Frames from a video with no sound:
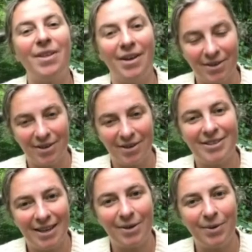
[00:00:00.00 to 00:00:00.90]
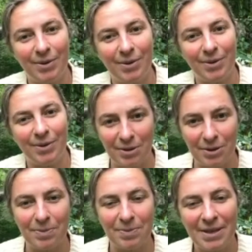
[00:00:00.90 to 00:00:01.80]
other stakeholder
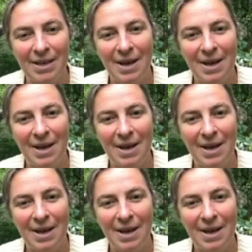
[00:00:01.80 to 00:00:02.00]
groups.